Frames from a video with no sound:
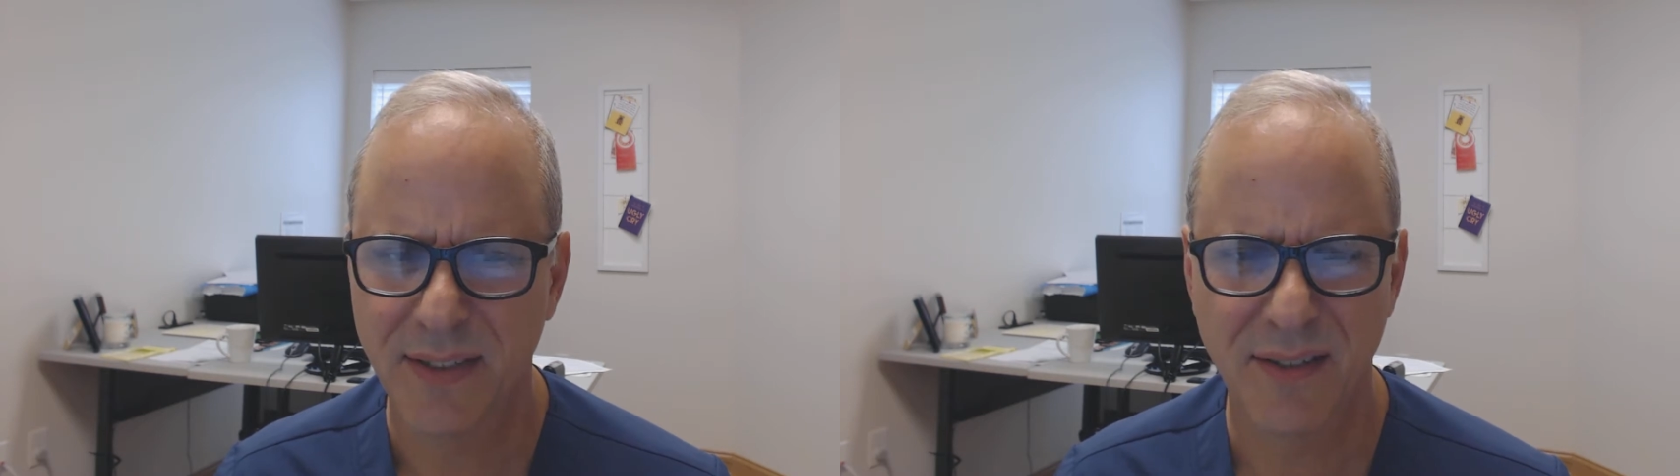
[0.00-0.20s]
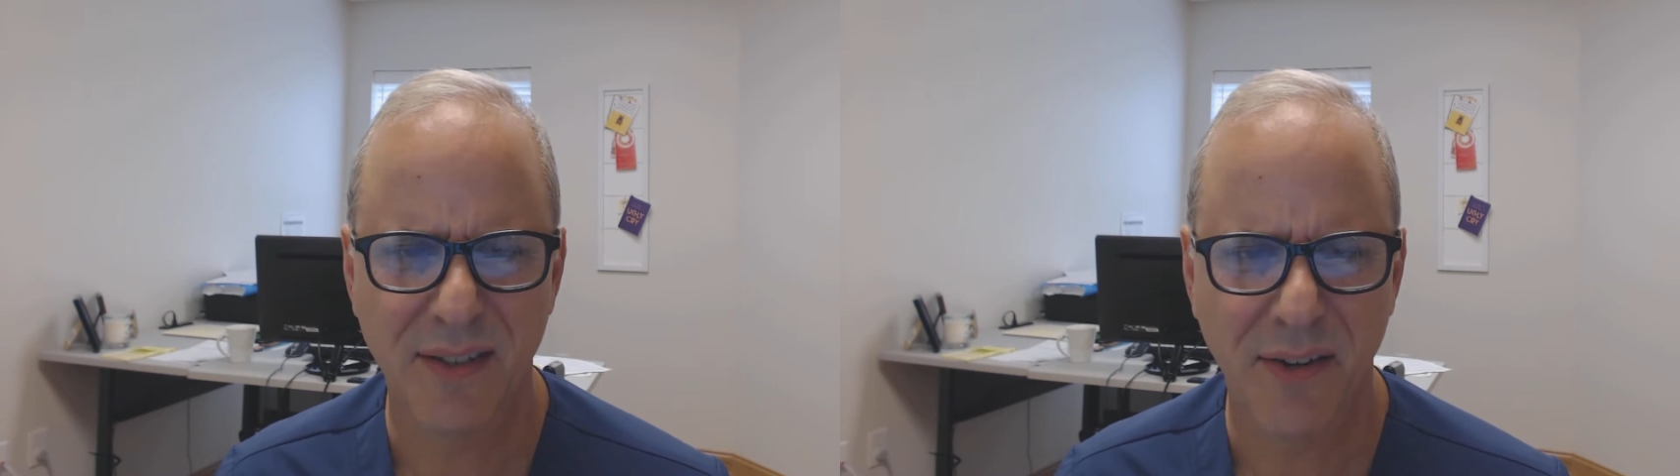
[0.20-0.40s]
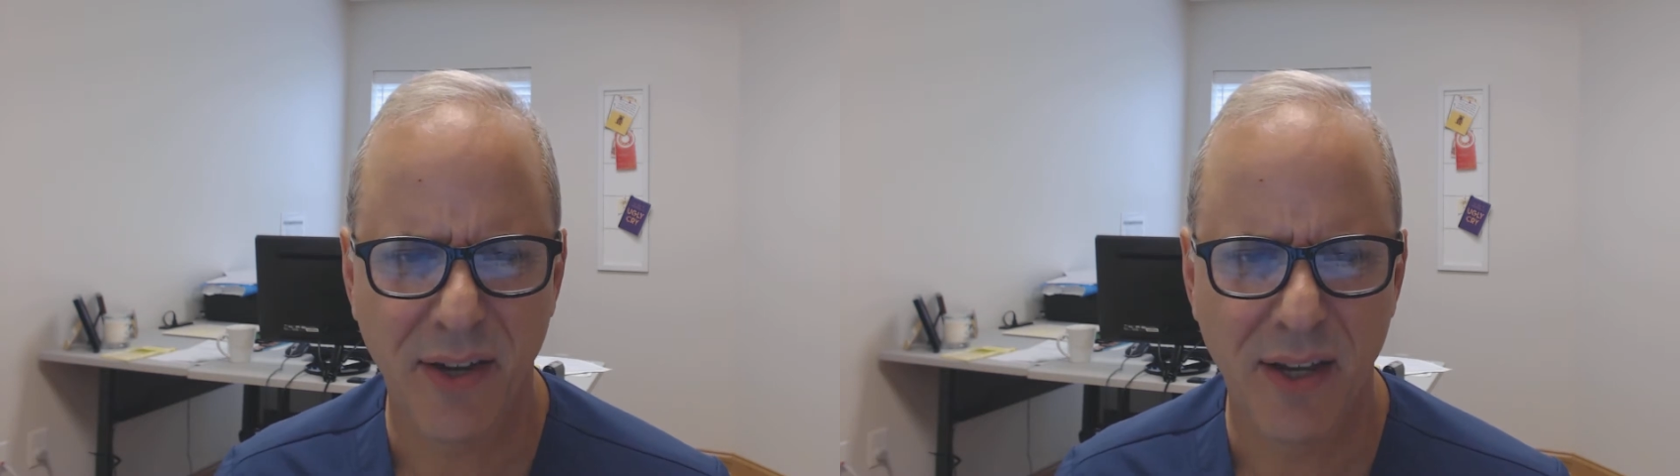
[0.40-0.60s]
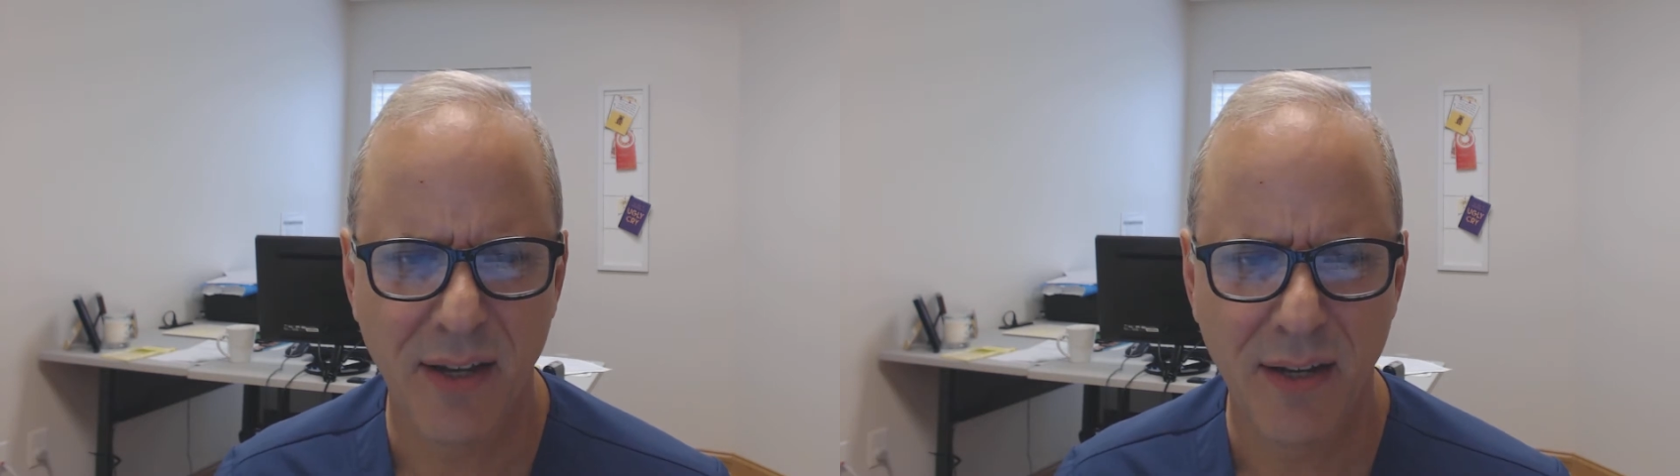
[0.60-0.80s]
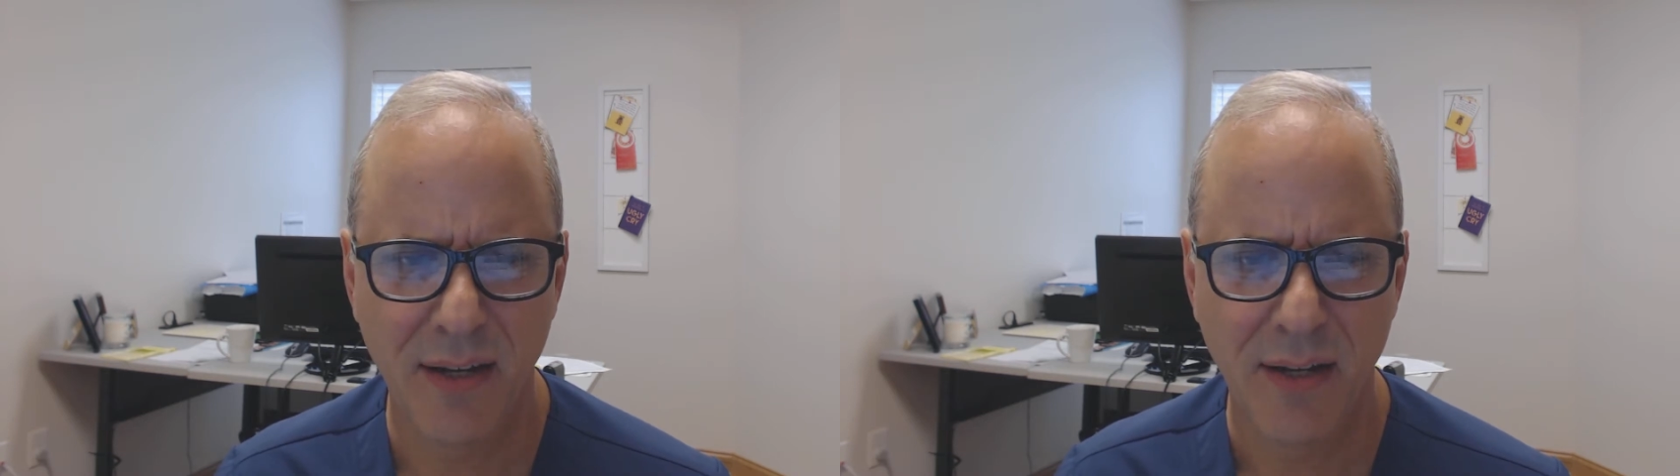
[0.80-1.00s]
is this our
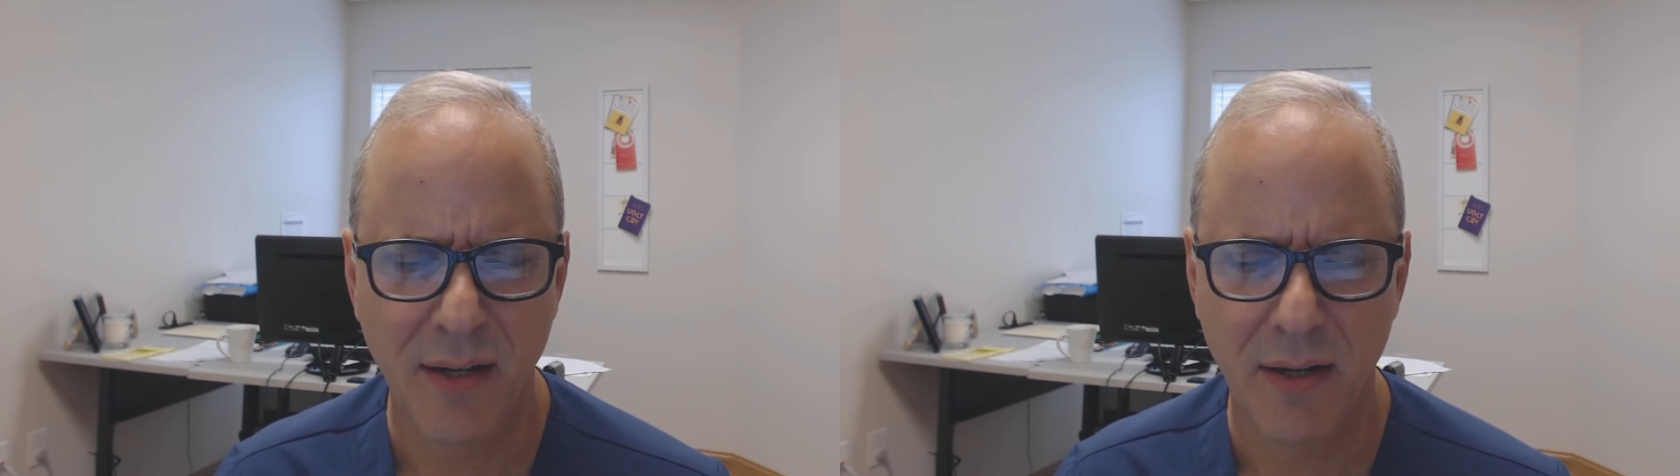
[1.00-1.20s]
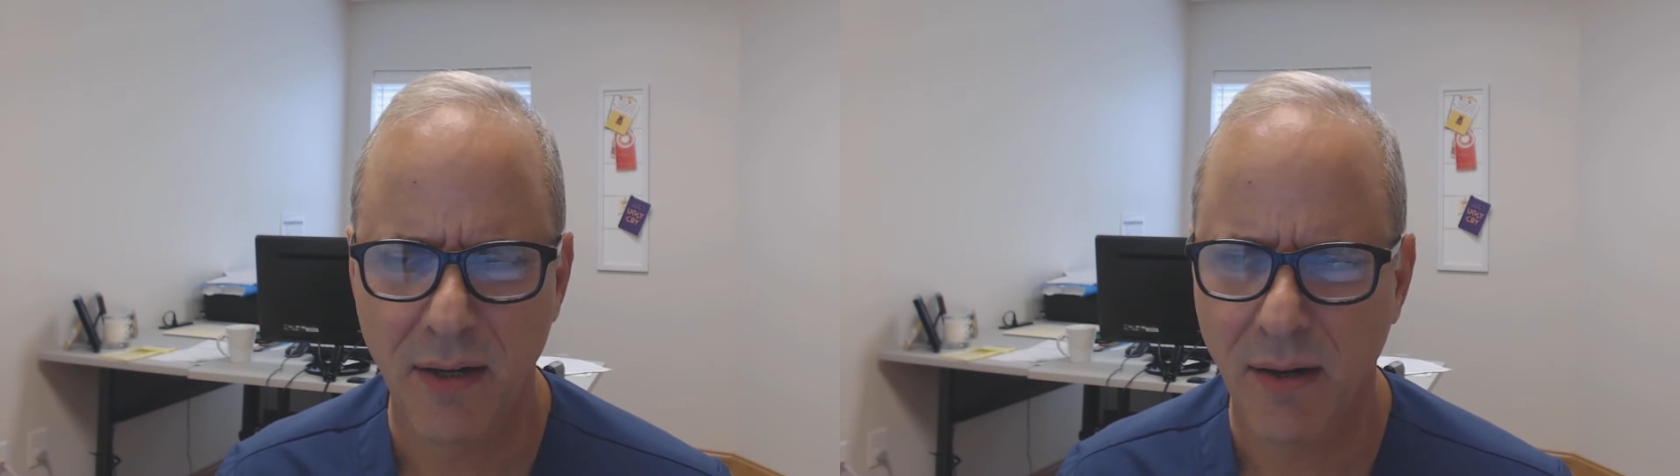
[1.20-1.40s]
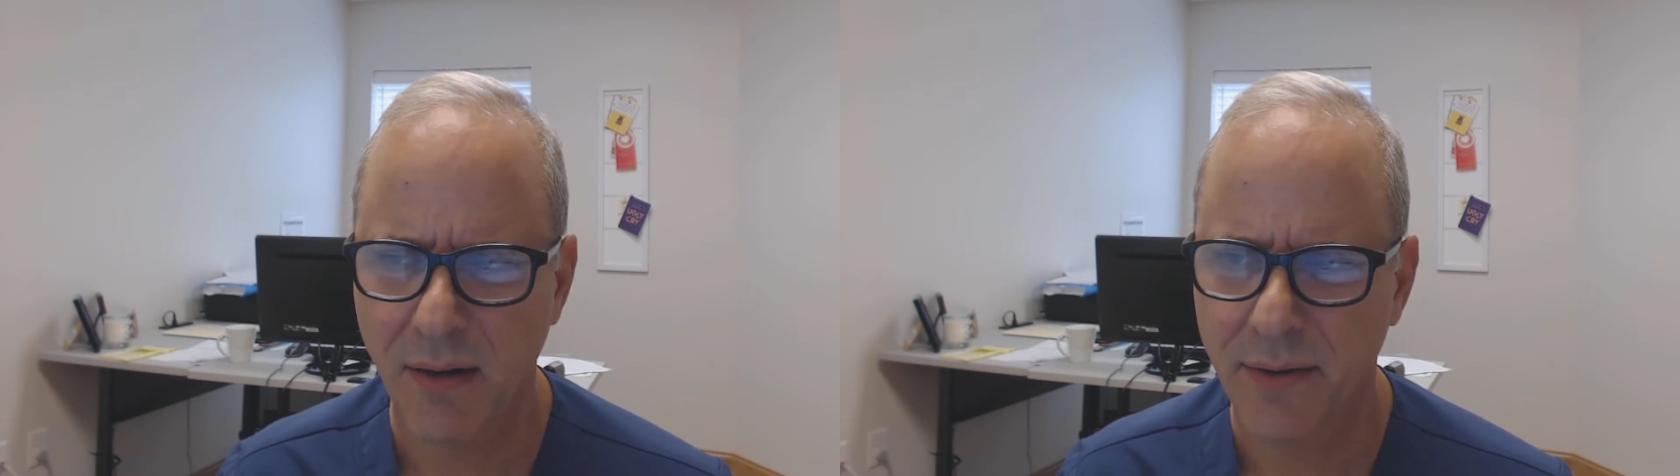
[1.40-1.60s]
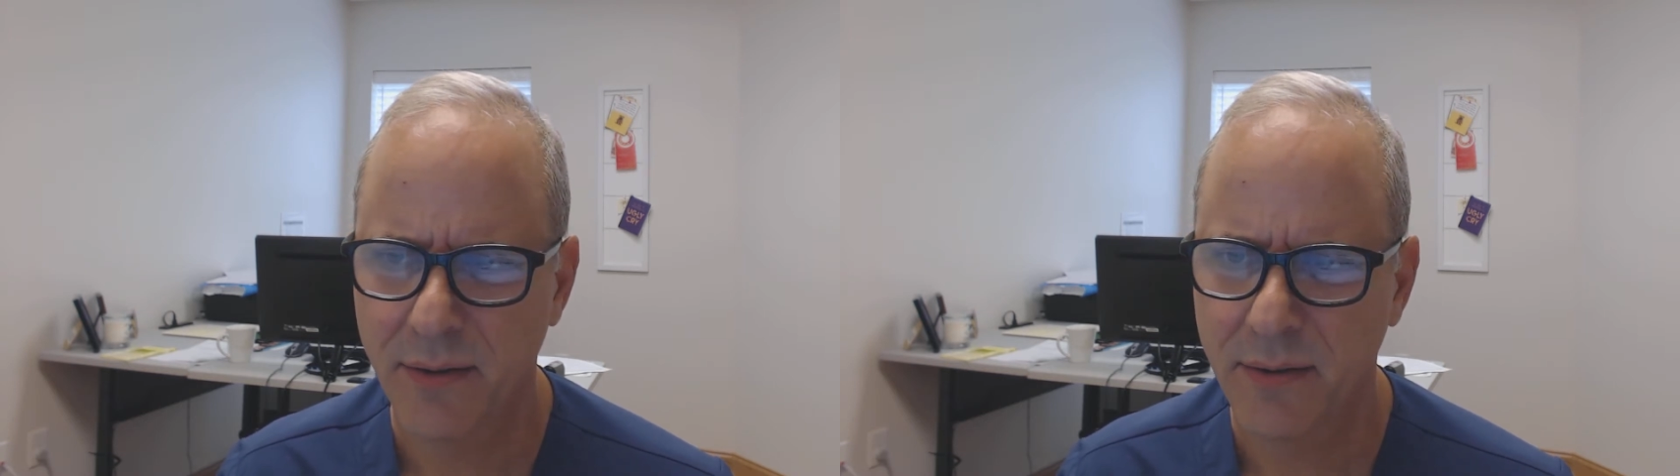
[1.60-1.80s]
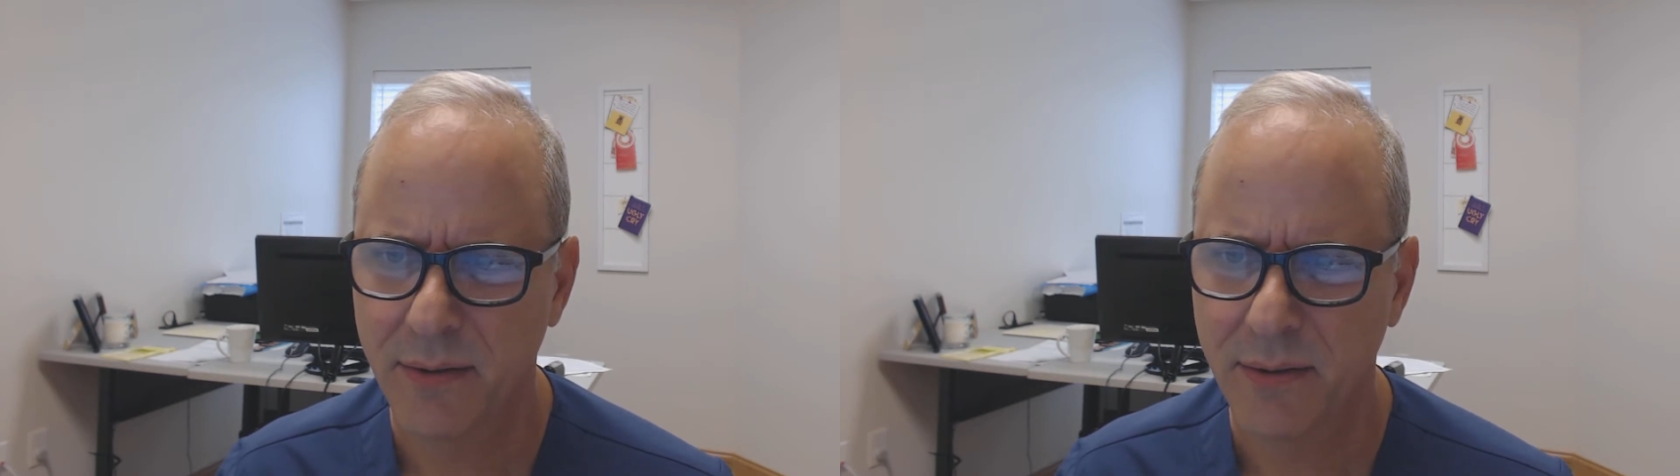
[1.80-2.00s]
kid?
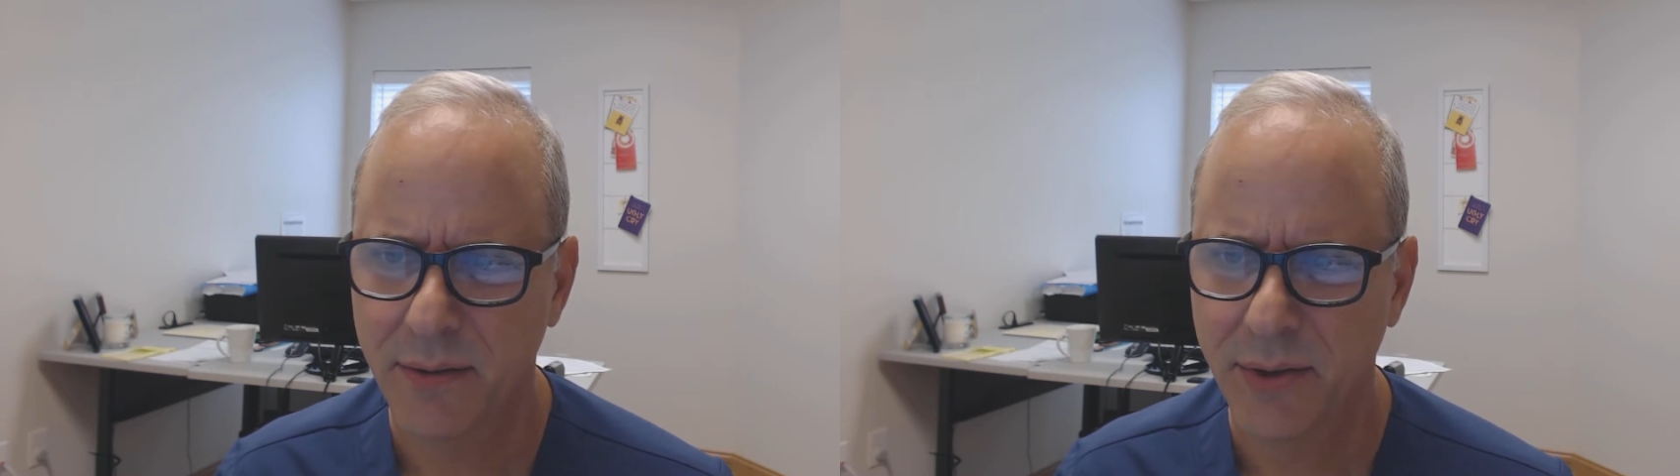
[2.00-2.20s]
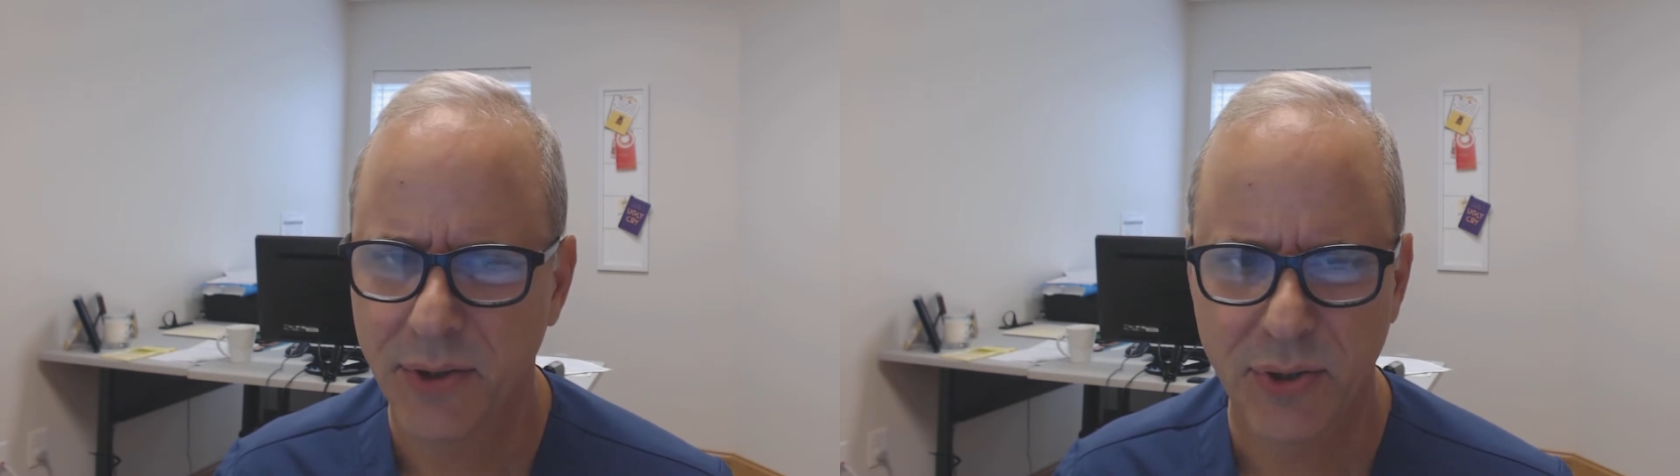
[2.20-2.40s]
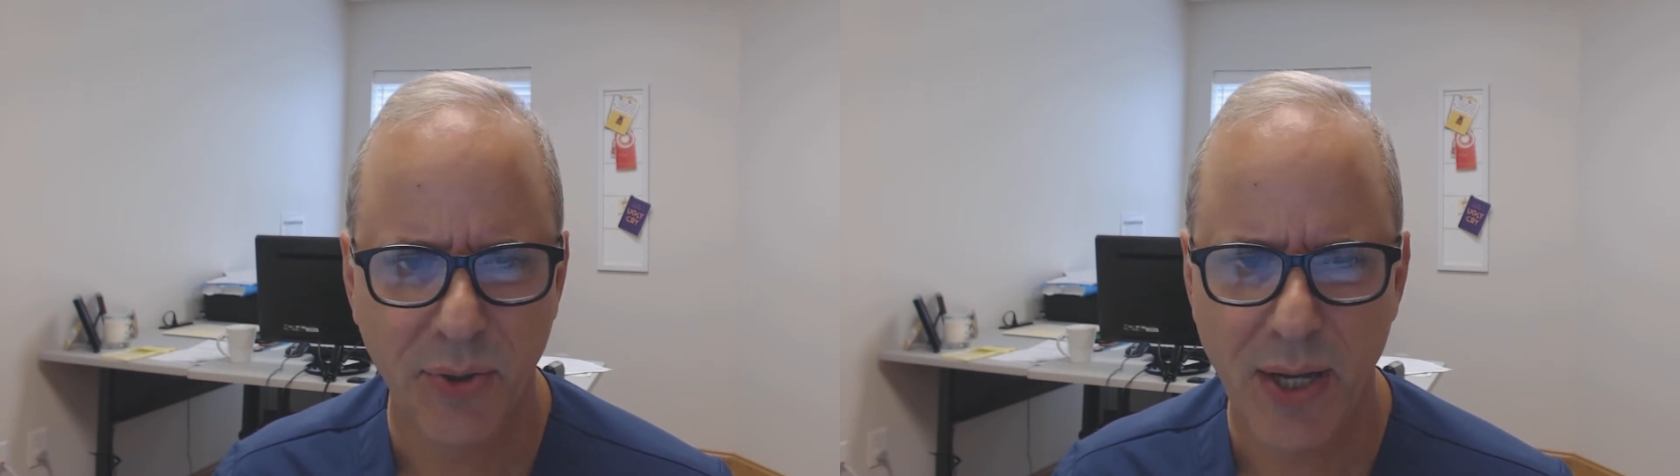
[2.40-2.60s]
So